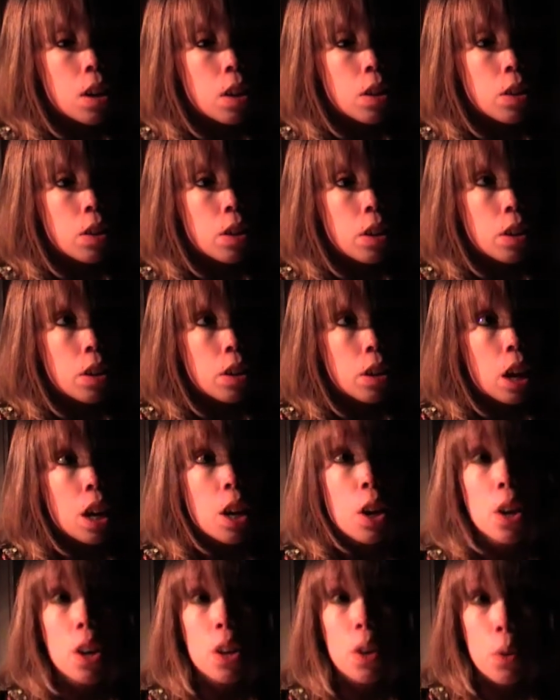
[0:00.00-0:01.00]
go I
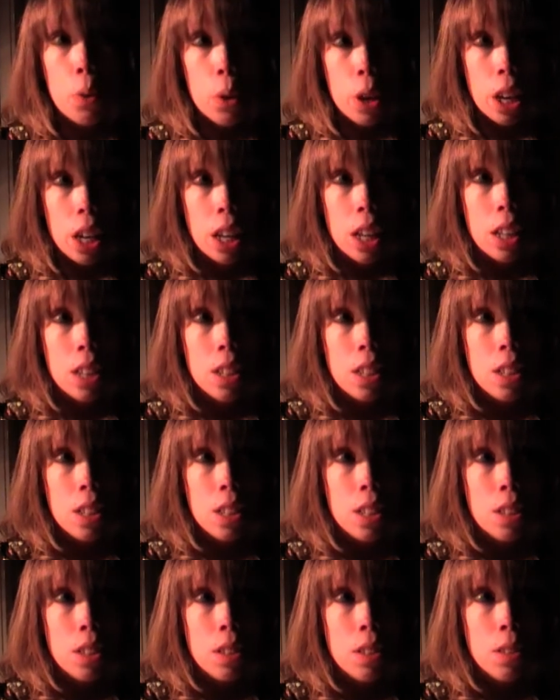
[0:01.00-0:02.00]
got an orchid.
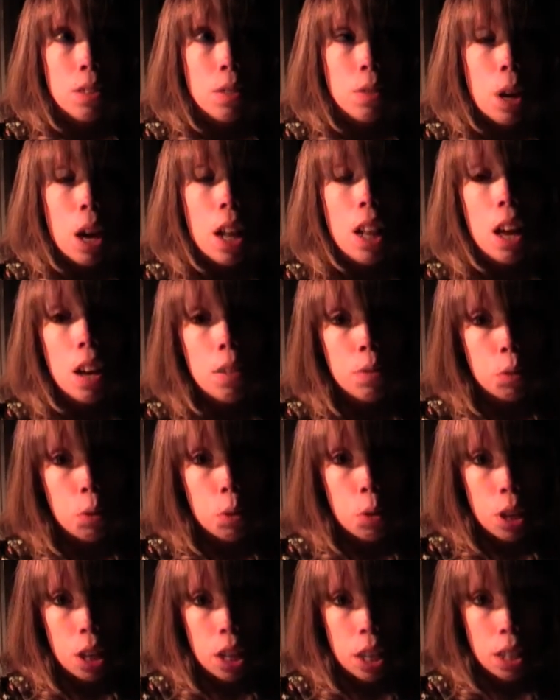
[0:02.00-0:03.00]
I love
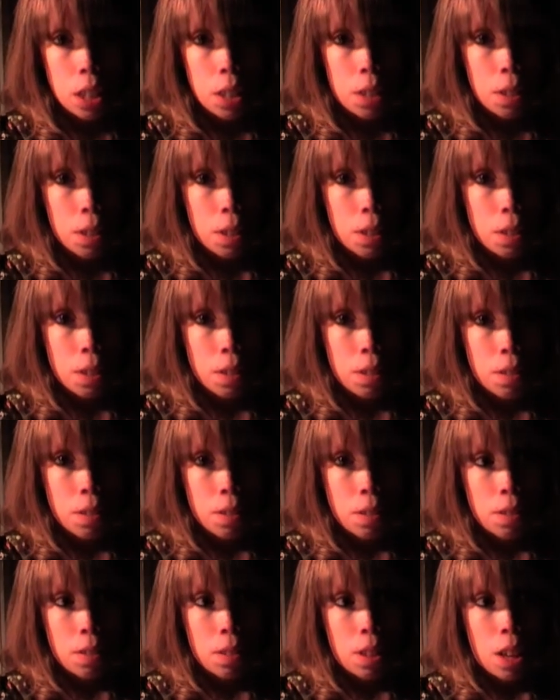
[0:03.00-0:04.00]
orchids.
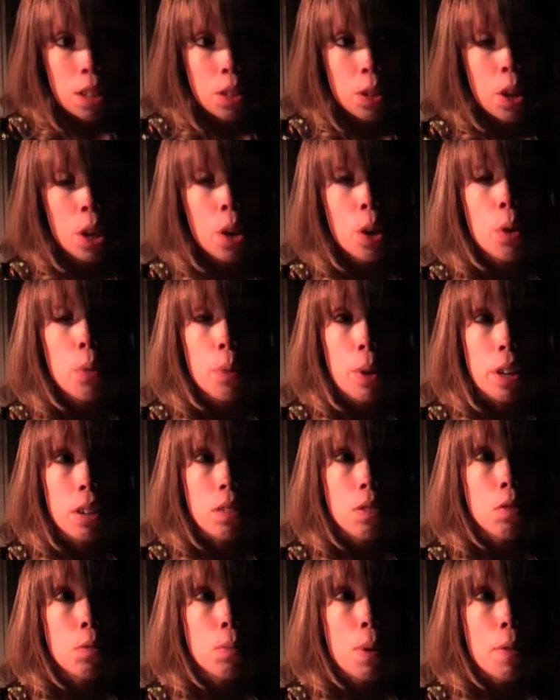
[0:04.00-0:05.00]
So I got one
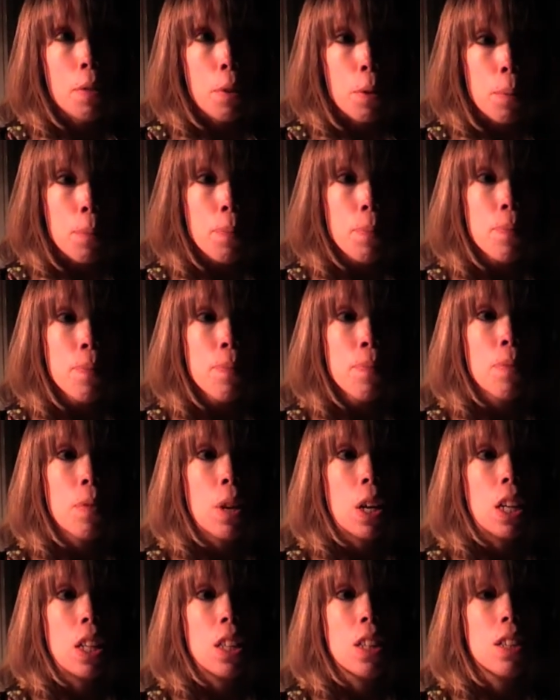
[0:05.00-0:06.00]
for my room
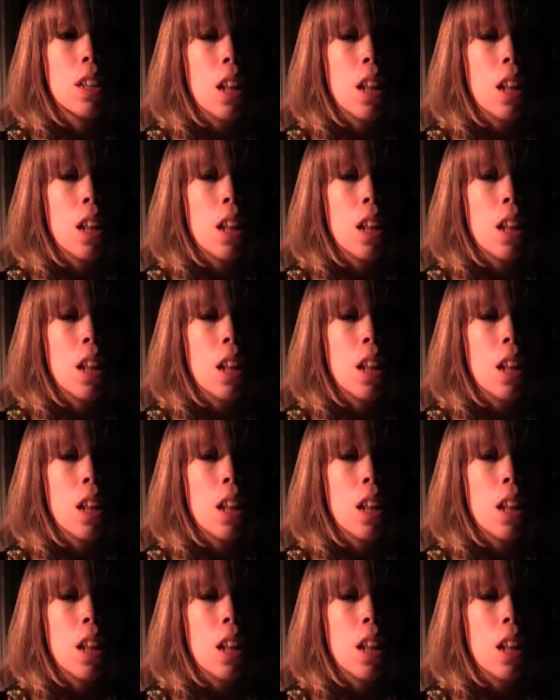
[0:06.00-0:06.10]
and it's